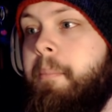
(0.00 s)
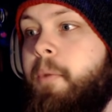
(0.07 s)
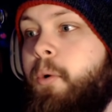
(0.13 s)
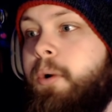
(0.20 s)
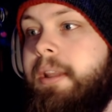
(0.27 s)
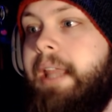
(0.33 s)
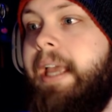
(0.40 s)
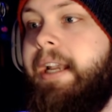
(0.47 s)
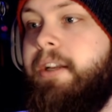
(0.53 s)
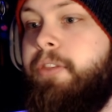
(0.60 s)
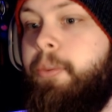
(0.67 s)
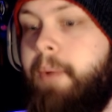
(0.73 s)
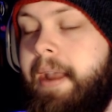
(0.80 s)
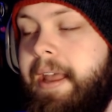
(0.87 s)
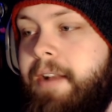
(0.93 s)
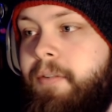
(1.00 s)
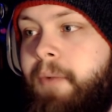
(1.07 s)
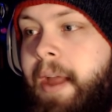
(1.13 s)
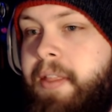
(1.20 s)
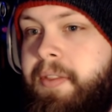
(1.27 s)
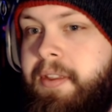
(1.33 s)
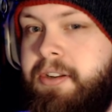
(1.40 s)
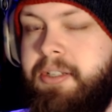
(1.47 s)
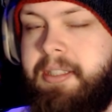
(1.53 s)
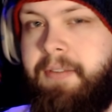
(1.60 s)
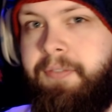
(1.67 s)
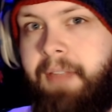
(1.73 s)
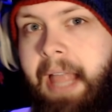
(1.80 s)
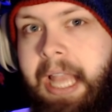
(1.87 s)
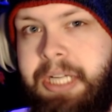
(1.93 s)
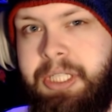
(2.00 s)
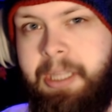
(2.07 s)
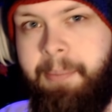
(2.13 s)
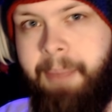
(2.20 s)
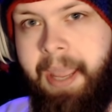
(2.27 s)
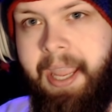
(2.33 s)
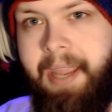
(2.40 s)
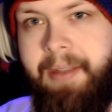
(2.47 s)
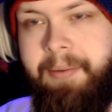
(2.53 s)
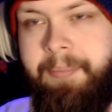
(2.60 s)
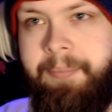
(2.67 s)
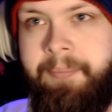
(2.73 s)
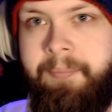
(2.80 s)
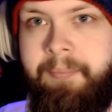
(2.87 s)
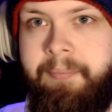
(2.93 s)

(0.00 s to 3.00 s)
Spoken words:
more like a threat rather than just a flash in the pan.